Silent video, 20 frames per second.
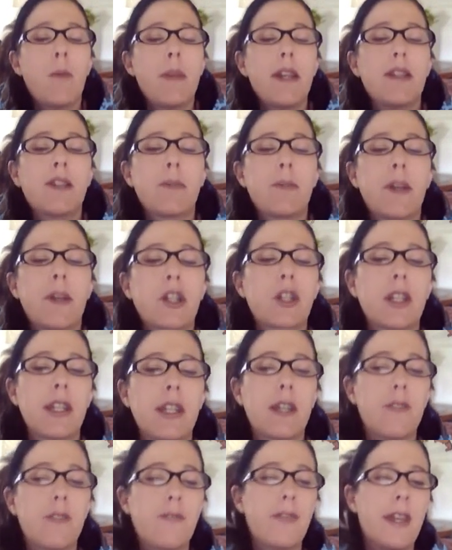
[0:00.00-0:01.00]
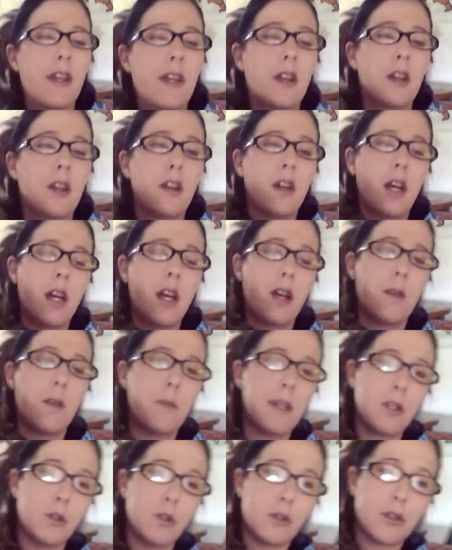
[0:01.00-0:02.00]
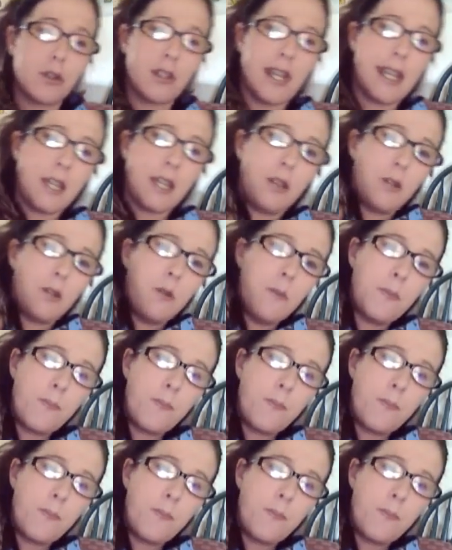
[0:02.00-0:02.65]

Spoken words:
especially if they're an older Tegu,